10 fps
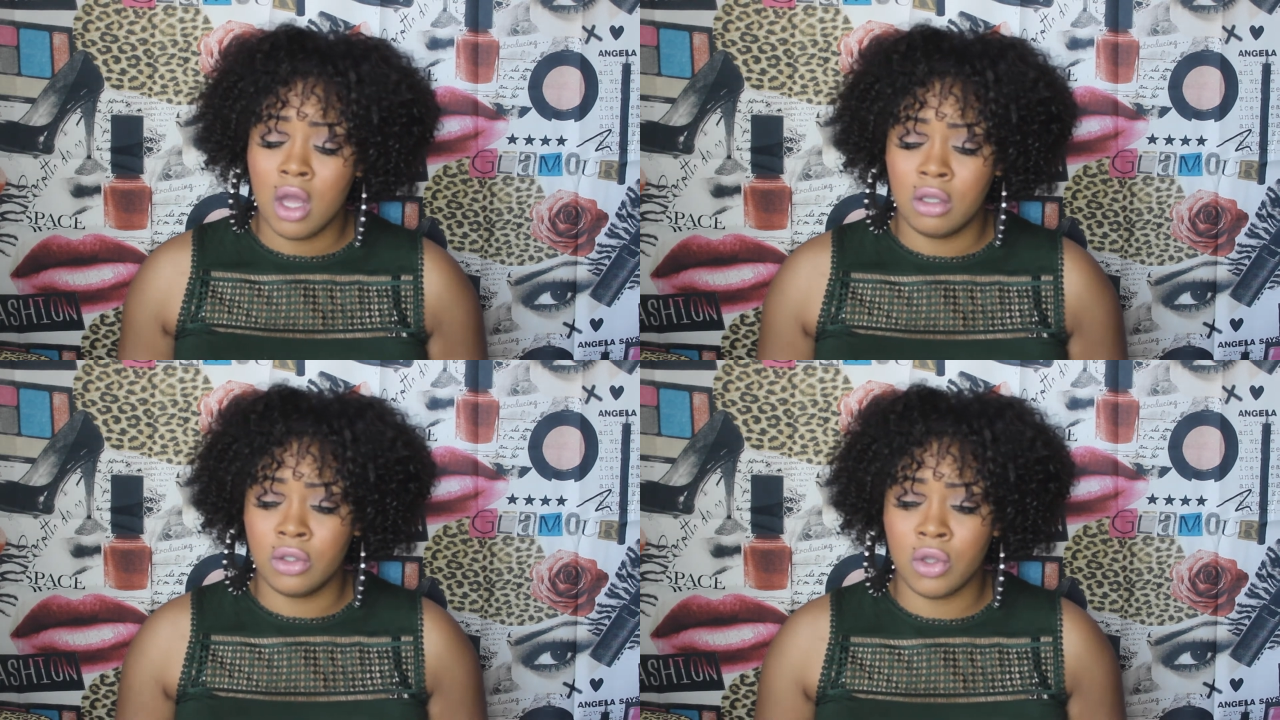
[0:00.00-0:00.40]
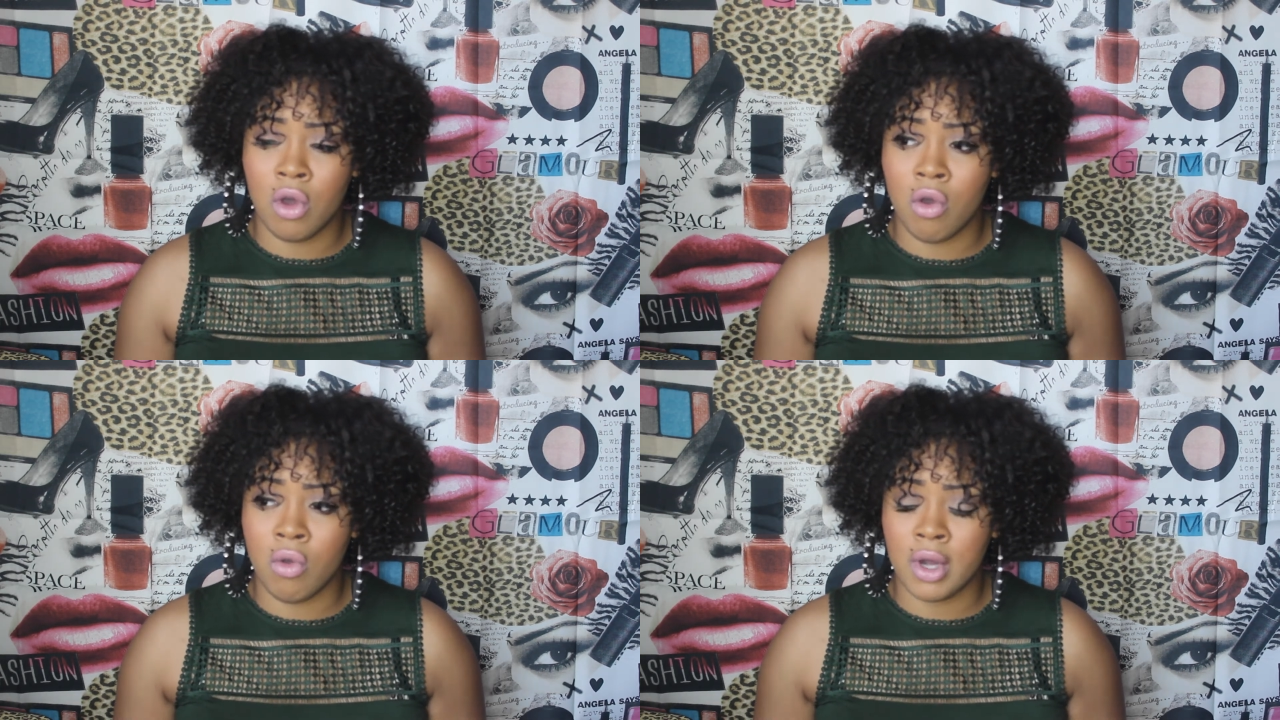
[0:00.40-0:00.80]

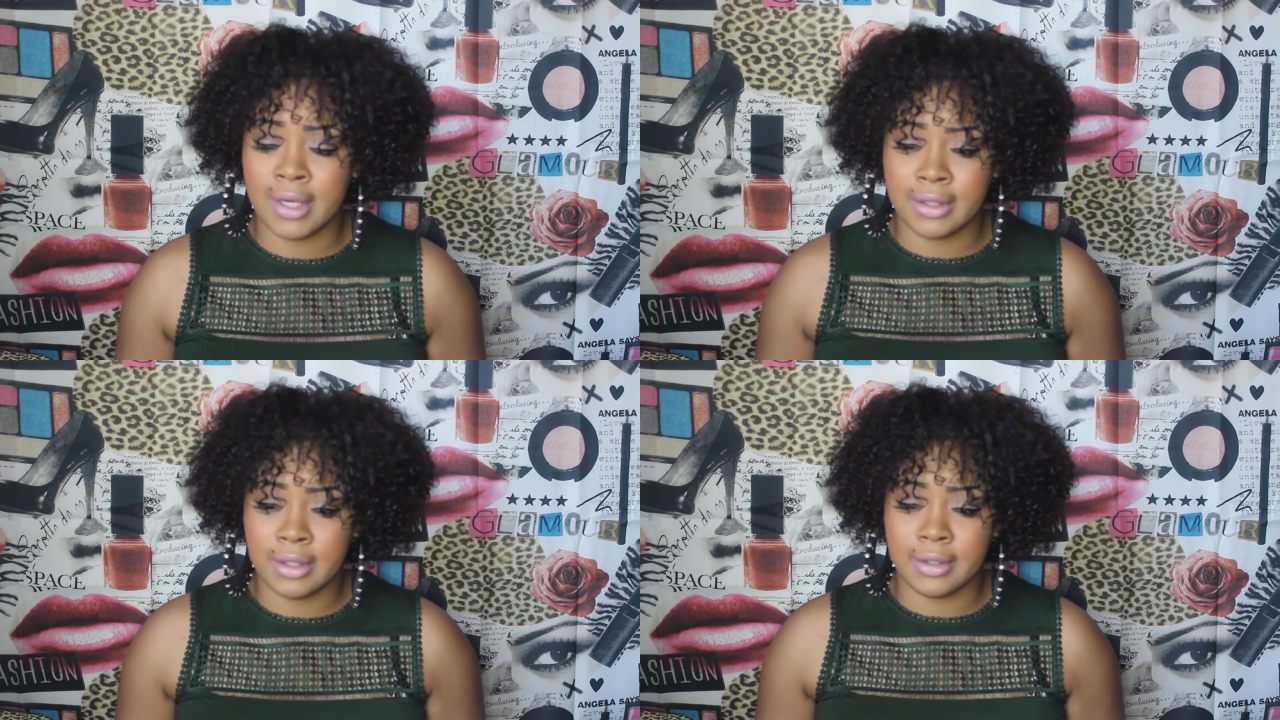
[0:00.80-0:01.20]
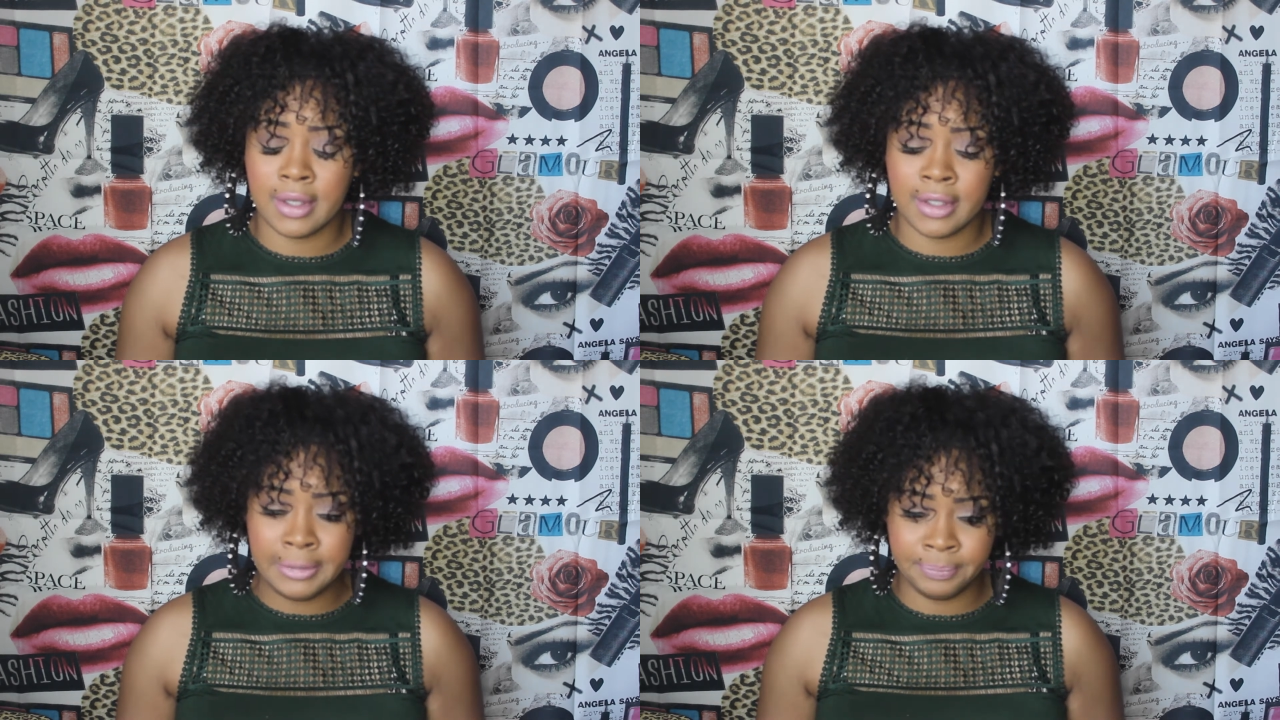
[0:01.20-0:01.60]
So
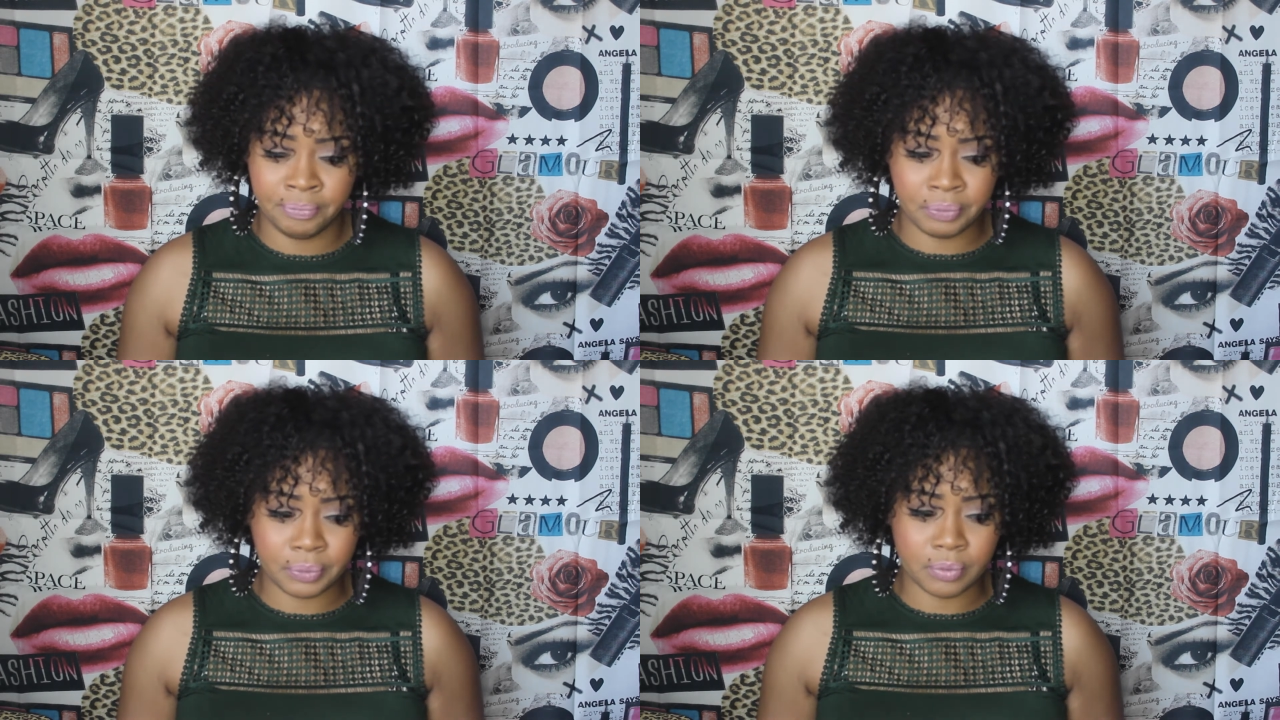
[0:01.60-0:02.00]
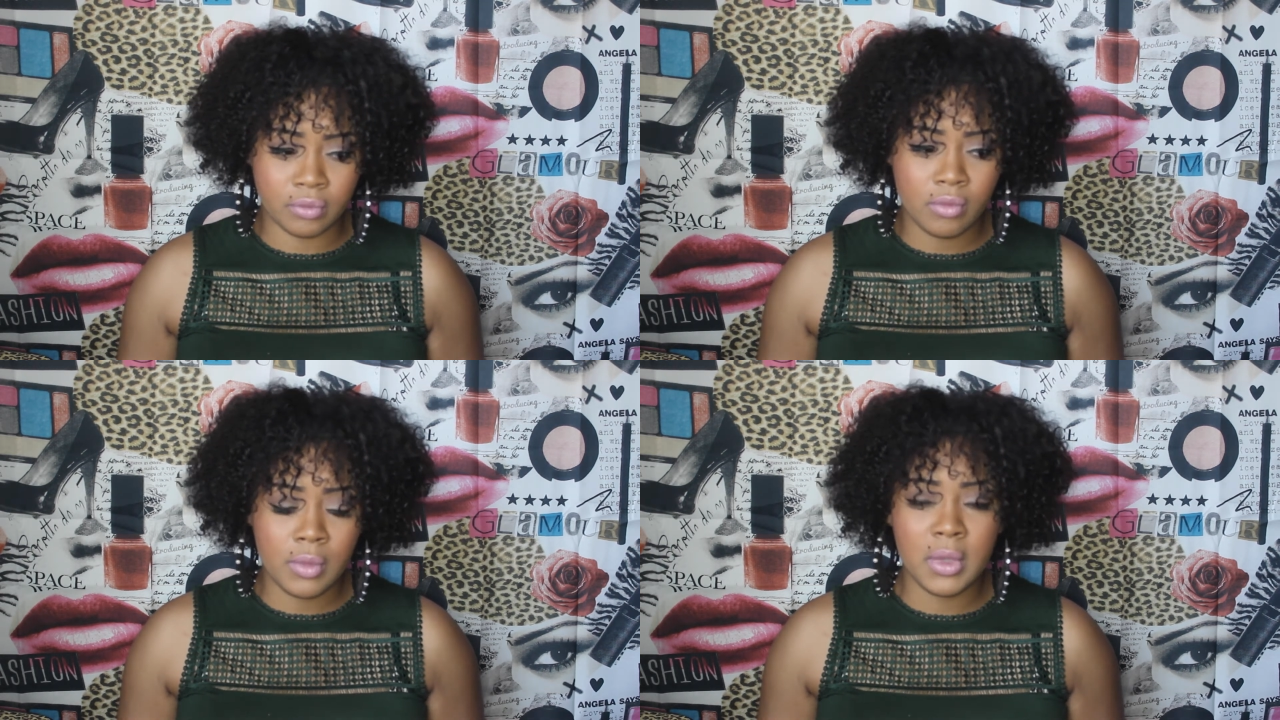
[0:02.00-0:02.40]

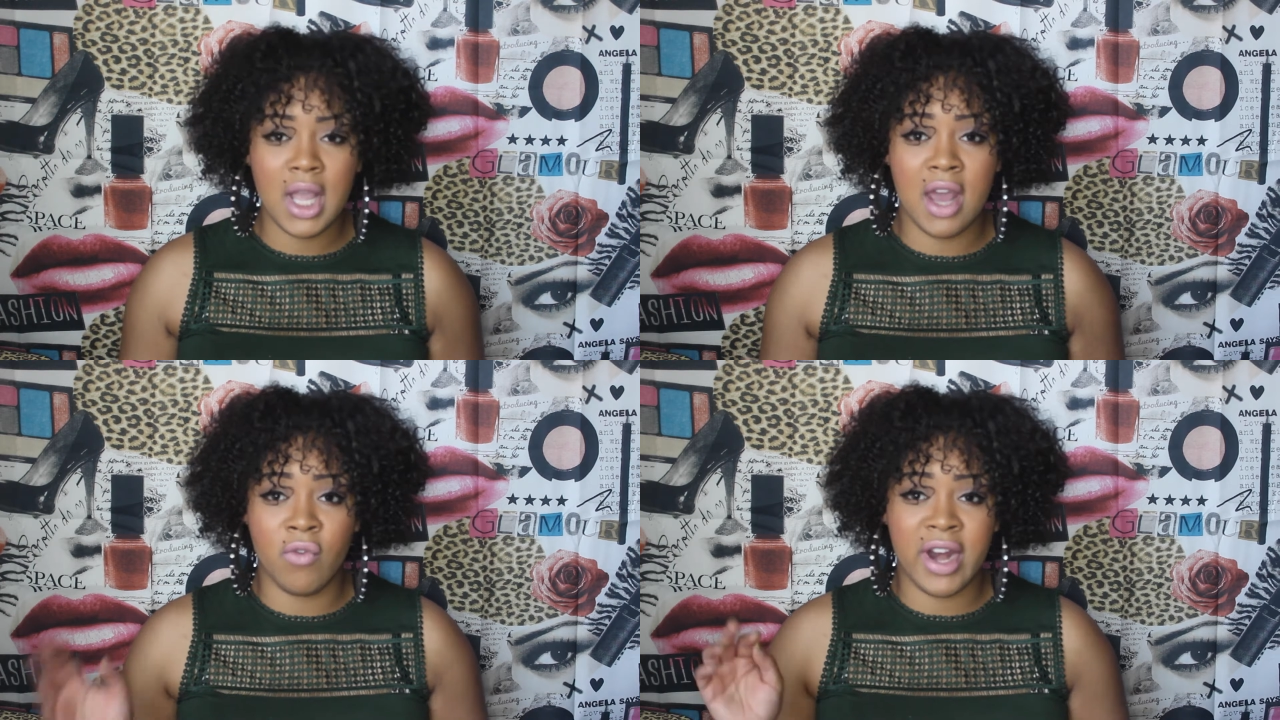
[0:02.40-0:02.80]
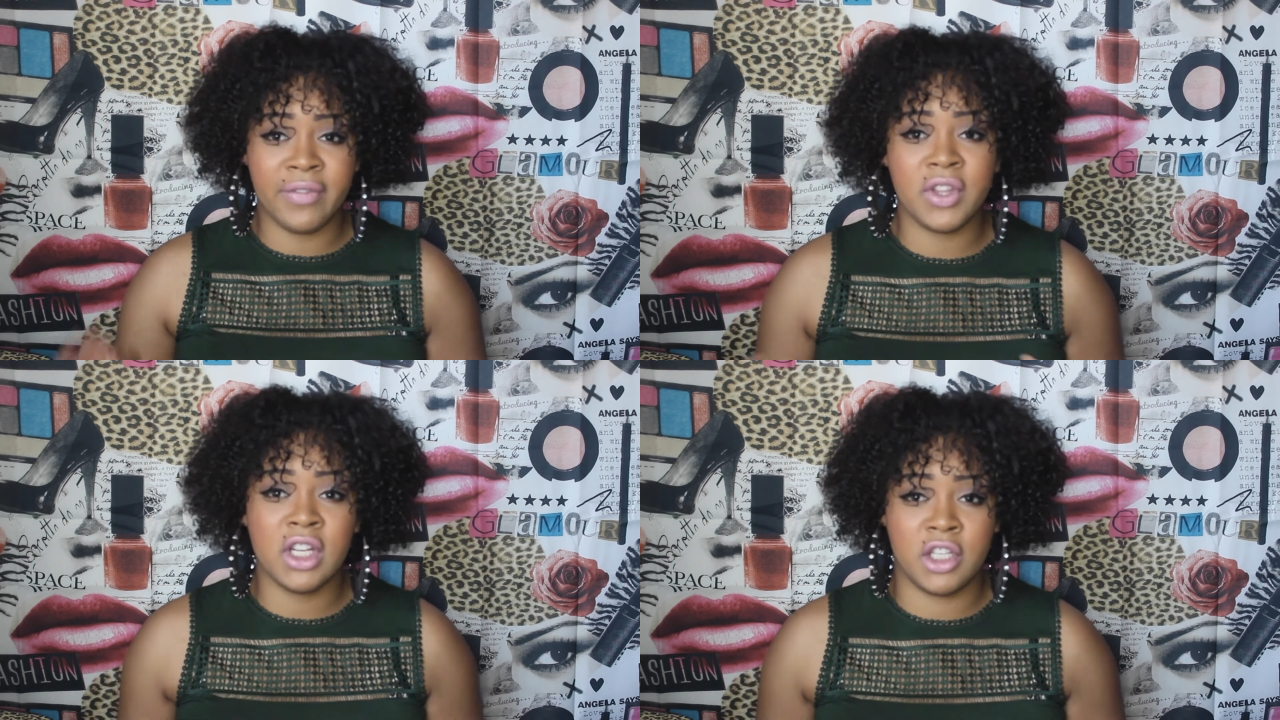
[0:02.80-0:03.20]
and right
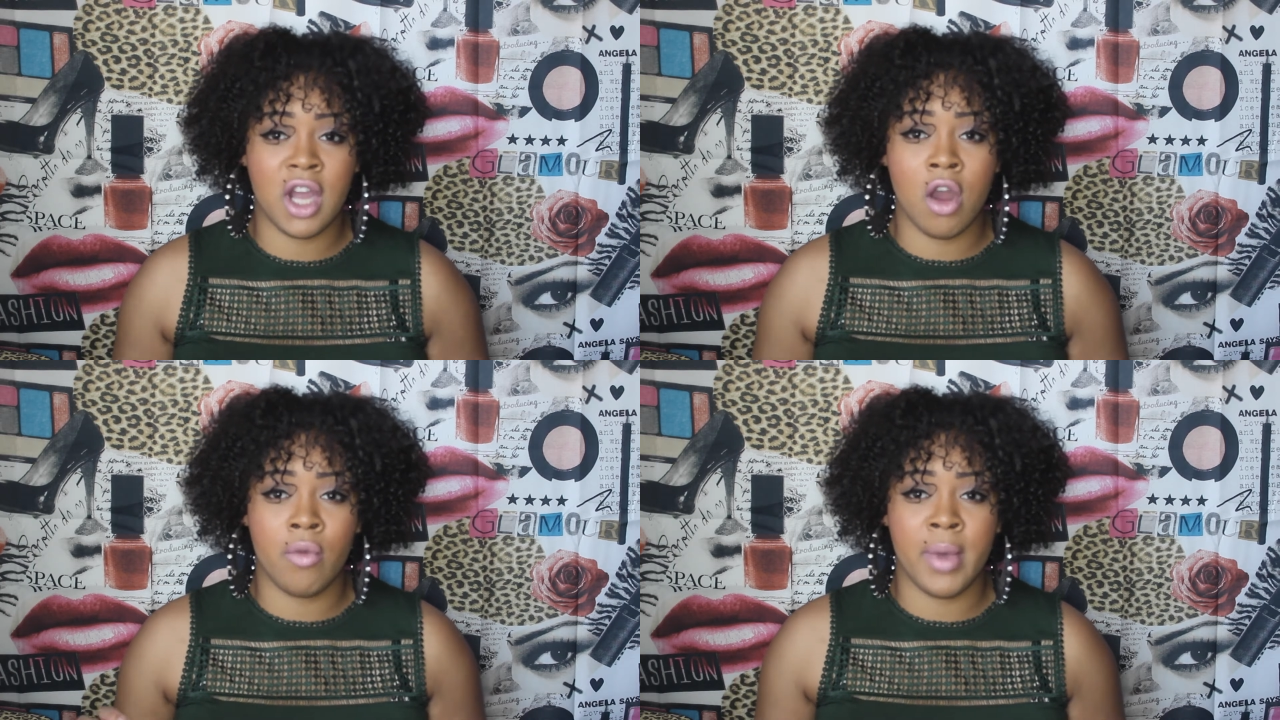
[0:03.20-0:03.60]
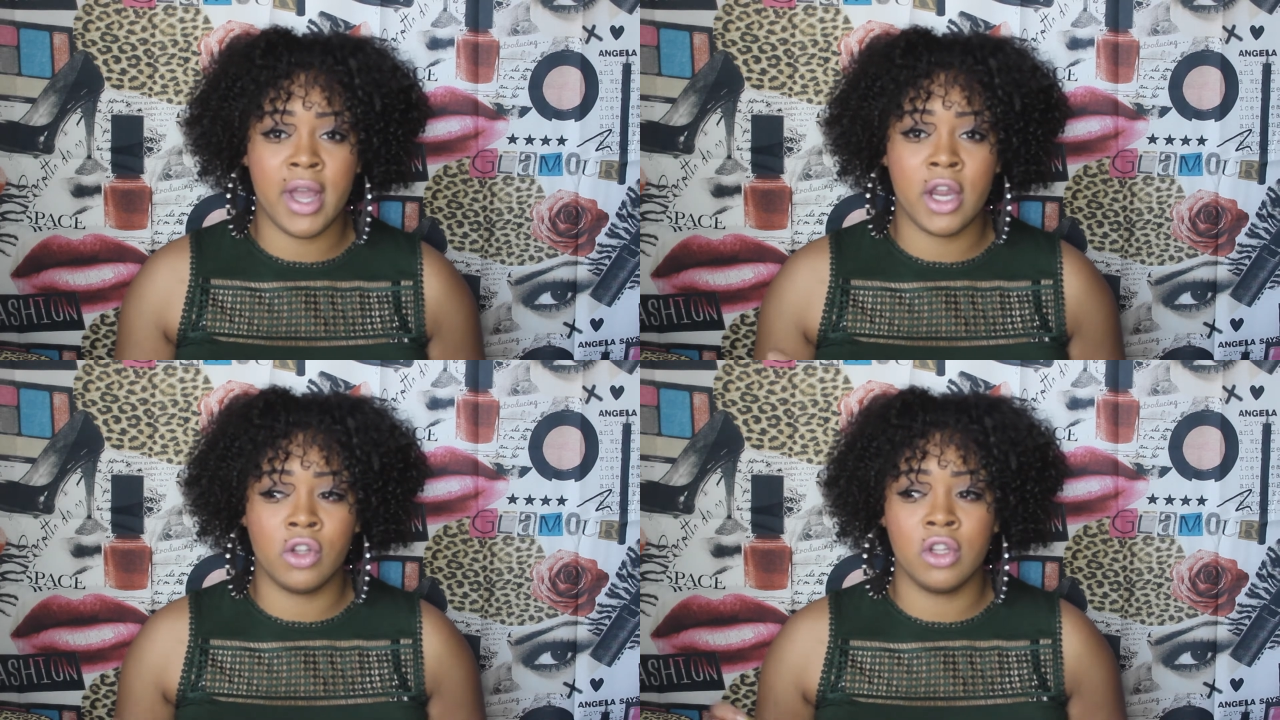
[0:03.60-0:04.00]
after the shower, my
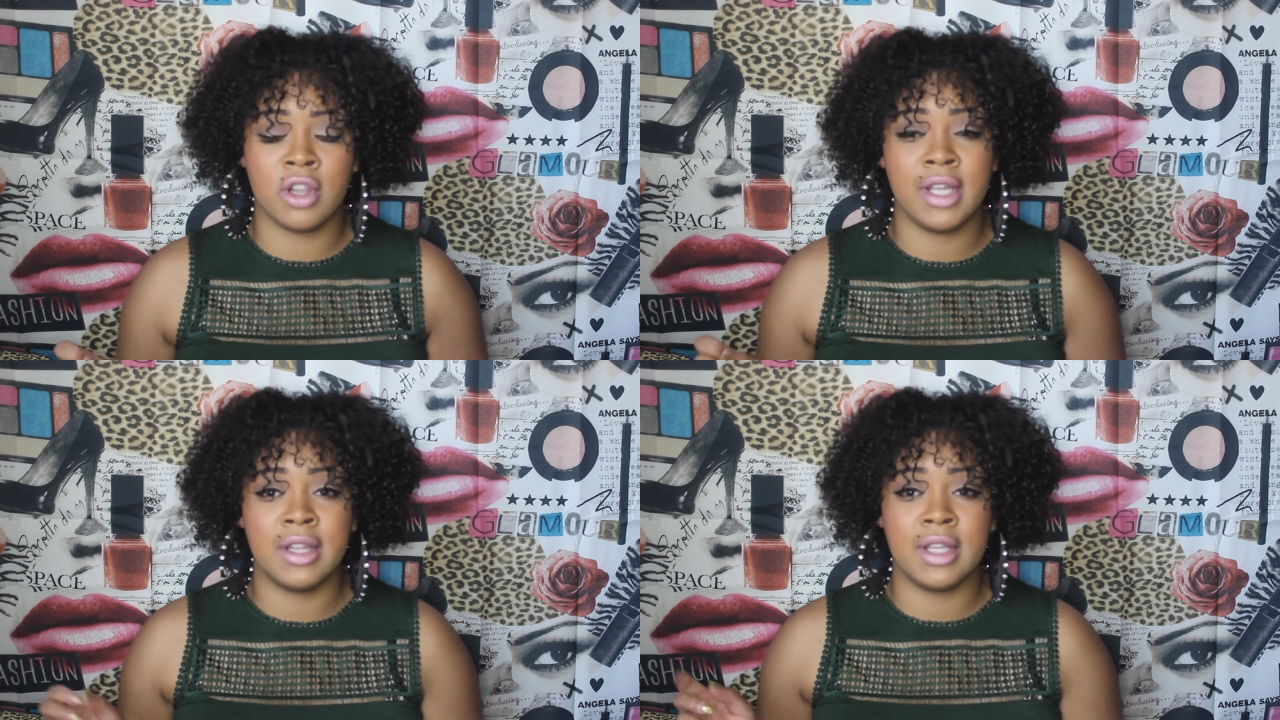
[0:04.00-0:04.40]
hair looked like